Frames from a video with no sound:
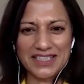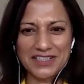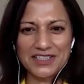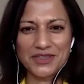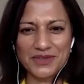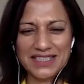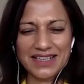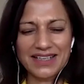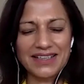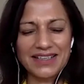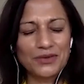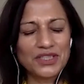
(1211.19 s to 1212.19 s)
into
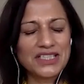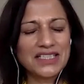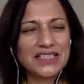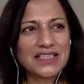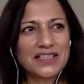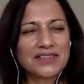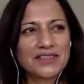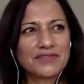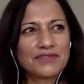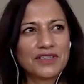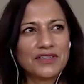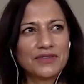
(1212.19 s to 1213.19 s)
exactly all the details
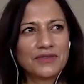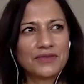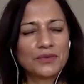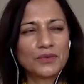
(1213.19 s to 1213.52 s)
of